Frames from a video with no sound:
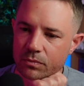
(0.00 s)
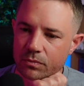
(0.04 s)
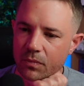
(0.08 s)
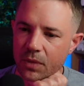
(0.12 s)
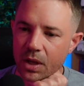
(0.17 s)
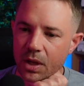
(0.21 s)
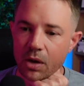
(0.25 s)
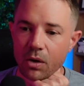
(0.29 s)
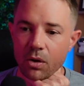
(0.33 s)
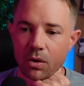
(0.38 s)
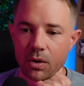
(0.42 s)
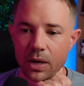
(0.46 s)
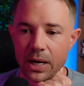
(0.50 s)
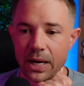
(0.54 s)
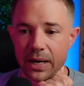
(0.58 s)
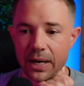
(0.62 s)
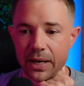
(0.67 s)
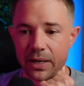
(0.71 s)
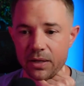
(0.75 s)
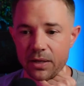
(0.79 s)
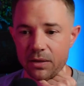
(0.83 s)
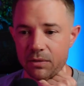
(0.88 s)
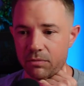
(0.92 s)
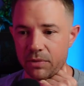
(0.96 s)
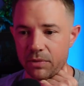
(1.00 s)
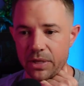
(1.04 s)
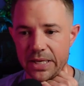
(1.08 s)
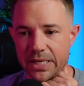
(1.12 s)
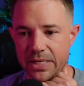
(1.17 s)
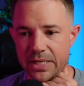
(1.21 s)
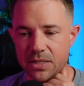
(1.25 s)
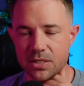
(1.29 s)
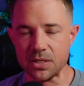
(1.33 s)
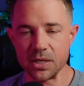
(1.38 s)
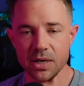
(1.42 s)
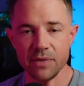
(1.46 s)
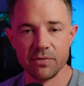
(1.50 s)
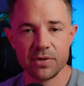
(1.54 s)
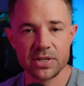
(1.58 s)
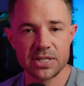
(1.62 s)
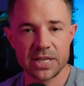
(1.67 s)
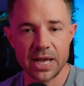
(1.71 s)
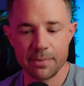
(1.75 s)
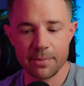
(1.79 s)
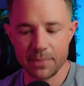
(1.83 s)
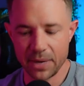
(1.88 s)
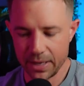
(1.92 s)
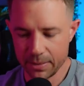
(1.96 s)
Oh, I eat every
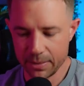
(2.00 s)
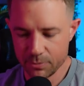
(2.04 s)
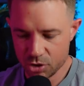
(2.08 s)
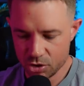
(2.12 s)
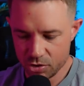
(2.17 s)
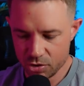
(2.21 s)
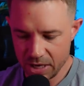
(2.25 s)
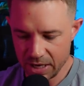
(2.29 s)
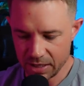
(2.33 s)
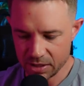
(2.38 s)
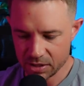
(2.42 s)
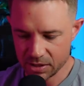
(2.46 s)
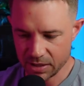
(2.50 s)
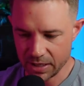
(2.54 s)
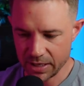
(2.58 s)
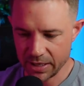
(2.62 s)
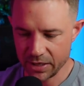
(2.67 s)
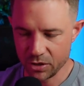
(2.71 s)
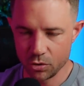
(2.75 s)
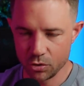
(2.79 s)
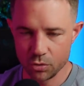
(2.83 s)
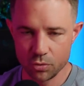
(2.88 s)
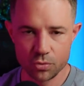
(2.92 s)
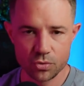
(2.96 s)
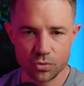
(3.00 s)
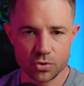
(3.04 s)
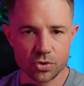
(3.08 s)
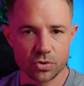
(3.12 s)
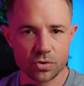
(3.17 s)
time I am stressed. I use